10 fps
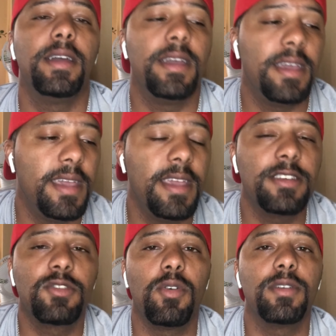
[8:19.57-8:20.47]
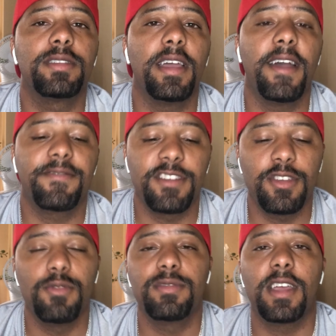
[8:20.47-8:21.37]
he is going to have to
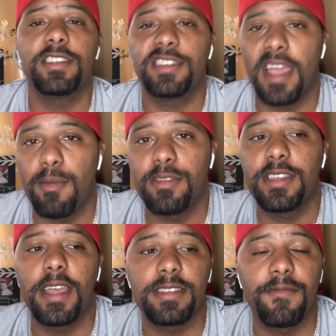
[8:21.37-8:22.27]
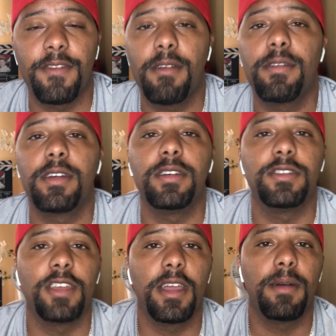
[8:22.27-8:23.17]
use that jab, which he has a very good
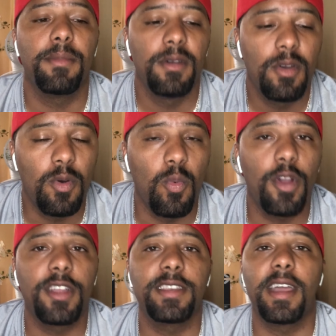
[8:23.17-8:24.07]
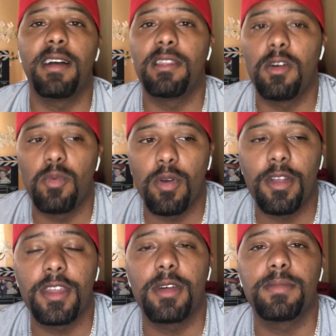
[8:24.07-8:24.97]
jab, work it down low,
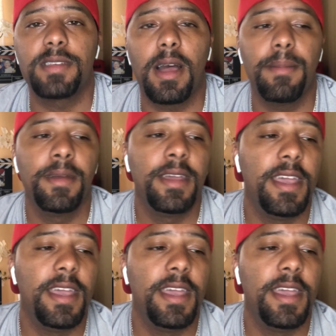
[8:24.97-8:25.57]
work it up top.